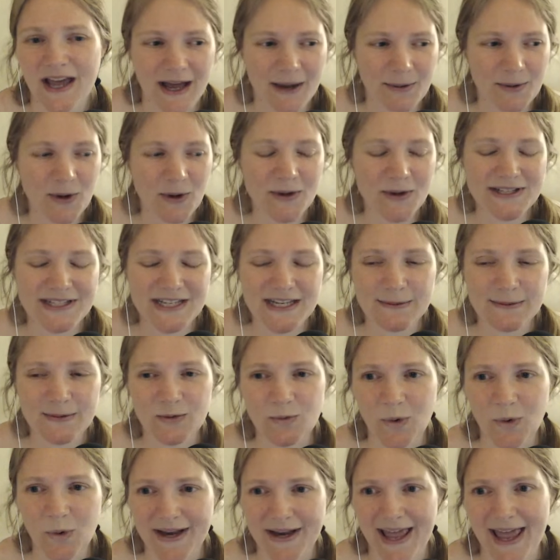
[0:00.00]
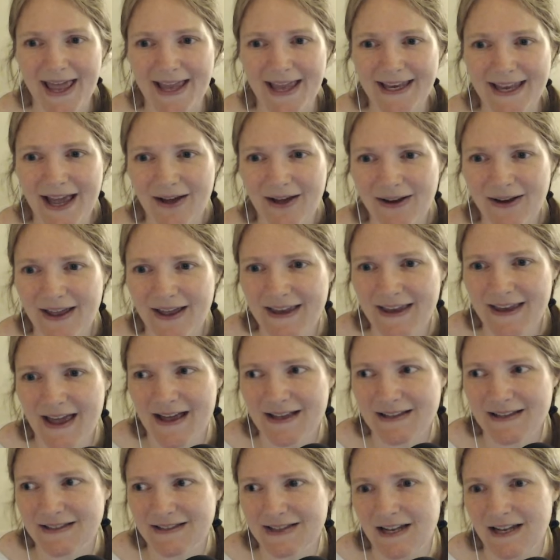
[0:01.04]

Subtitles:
we only see them in one hangout, I guess.